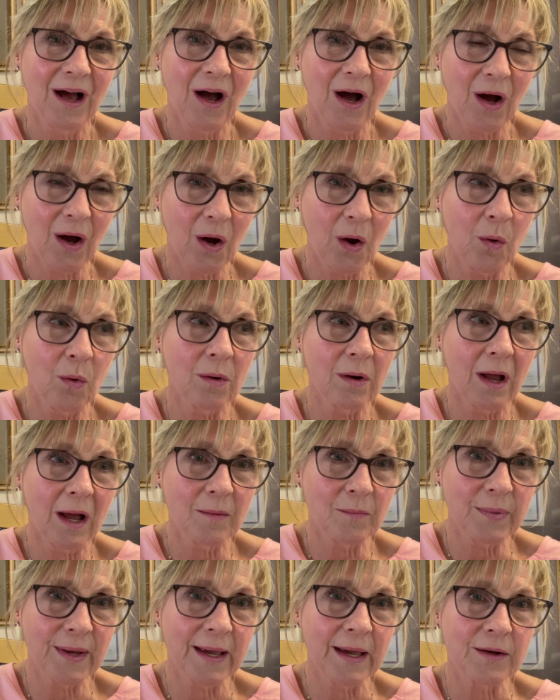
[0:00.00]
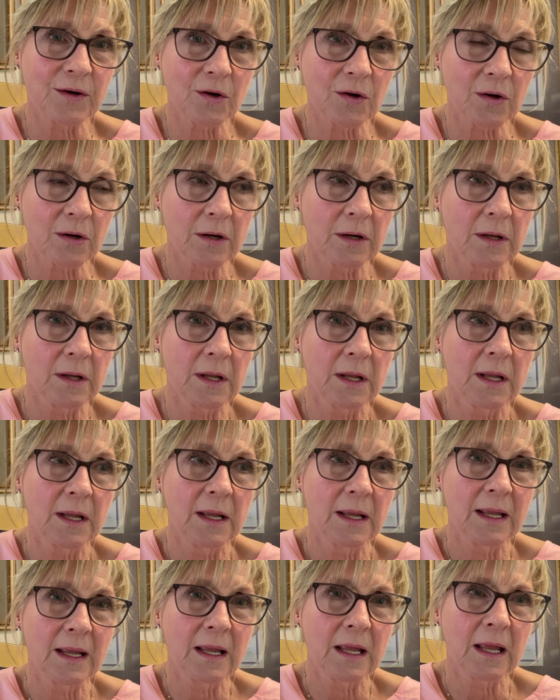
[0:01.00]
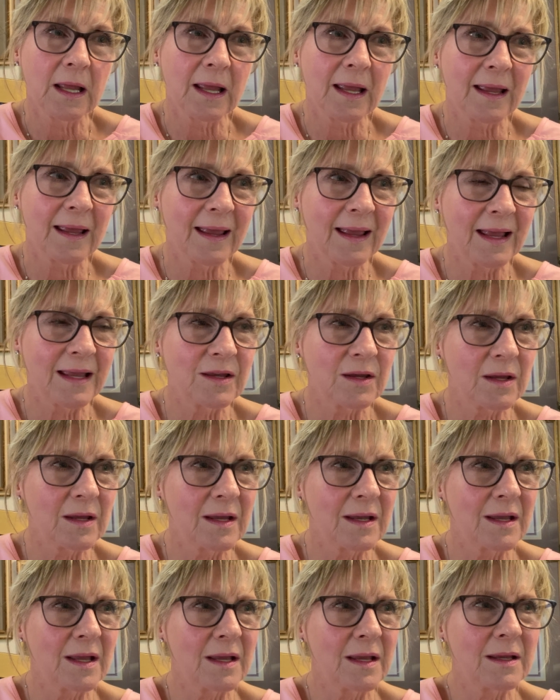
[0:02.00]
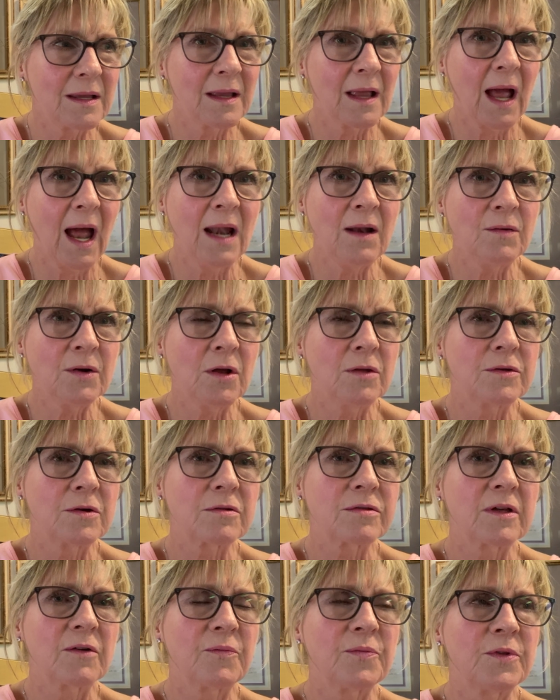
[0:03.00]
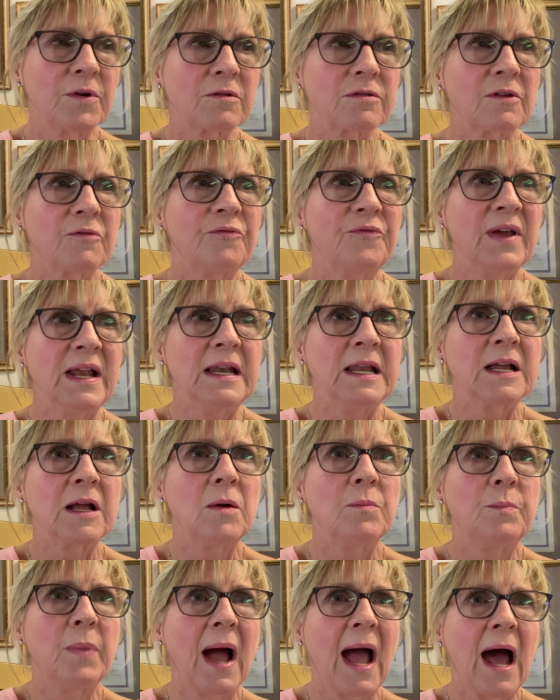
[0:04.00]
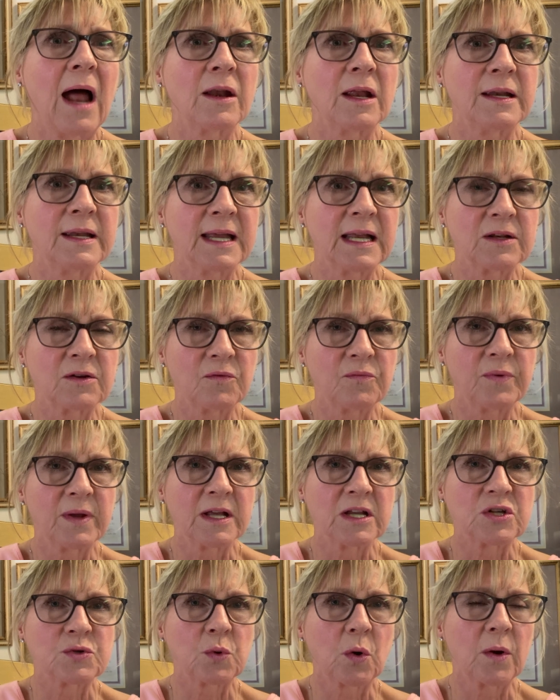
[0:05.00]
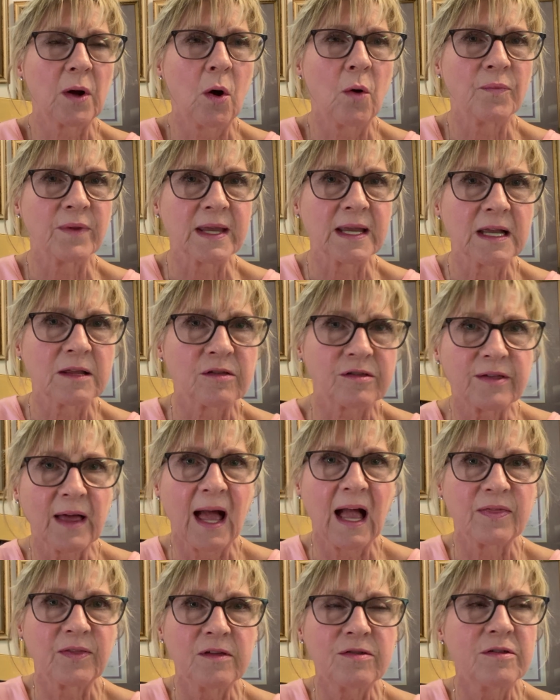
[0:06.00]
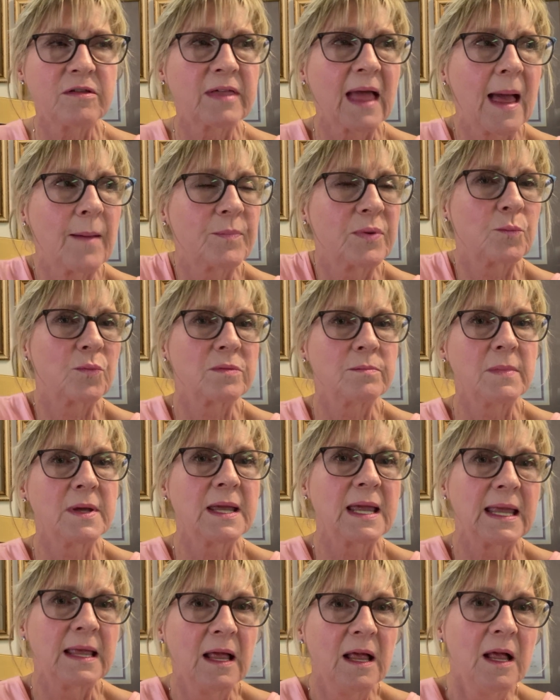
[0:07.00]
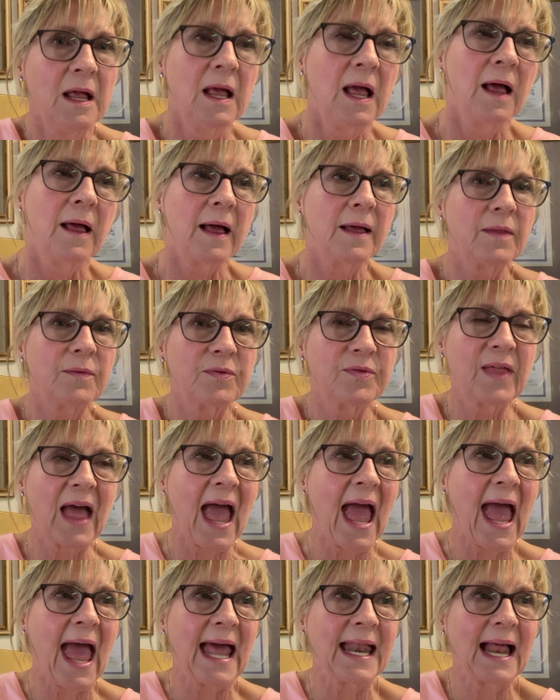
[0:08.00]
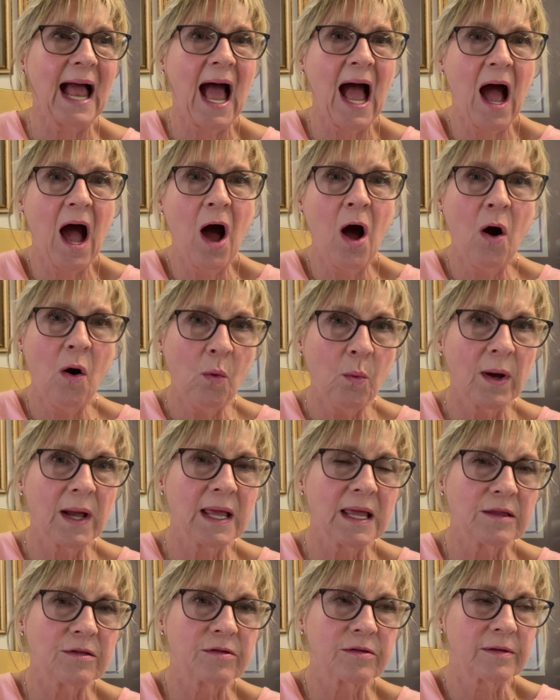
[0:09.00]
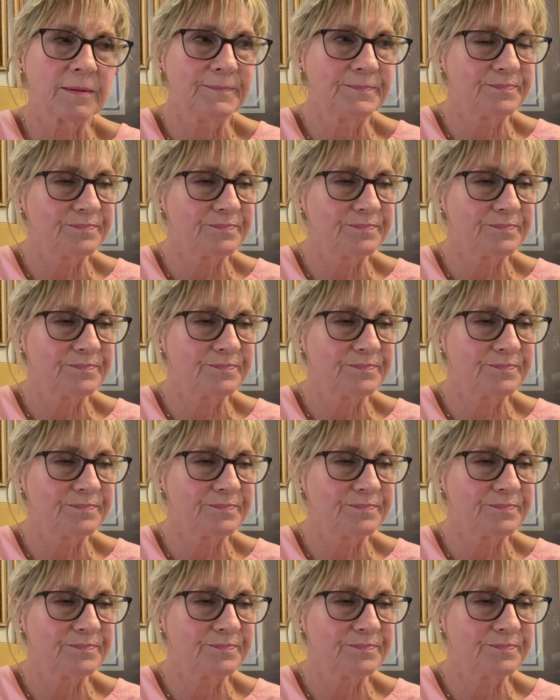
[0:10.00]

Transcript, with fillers: a whole lot better. And it, I don't know, there's a feeling about an individual on the inside. This has happened with me, that I always